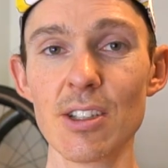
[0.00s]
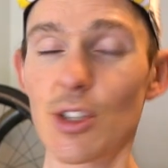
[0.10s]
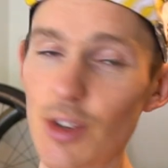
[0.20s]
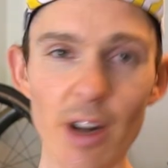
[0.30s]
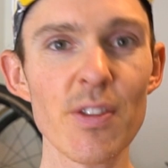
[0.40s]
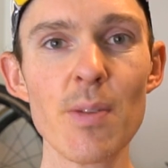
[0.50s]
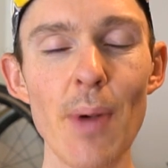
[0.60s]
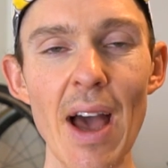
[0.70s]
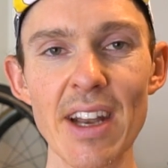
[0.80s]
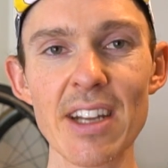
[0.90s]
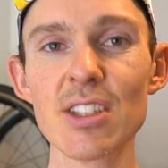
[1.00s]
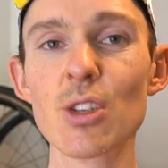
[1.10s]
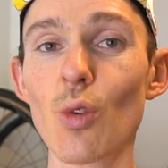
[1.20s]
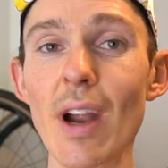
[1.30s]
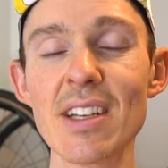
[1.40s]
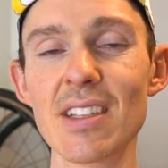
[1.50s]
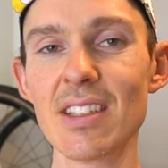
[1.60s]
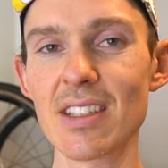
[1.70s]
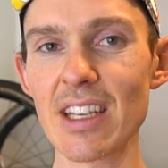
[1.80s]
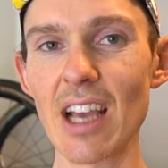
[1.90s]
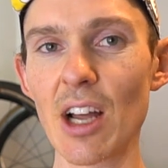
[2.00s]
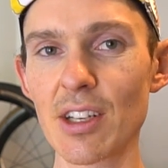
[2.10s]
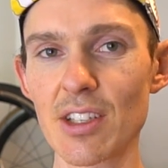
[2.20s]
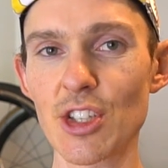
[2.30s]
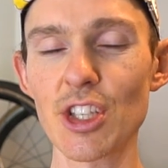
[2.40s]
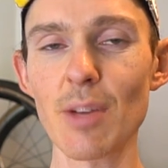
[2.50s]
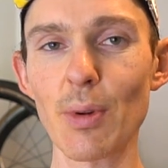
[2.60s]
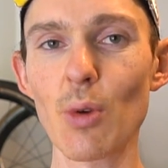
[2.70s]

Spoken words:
So straight off the bat, it is great to see Hunt ship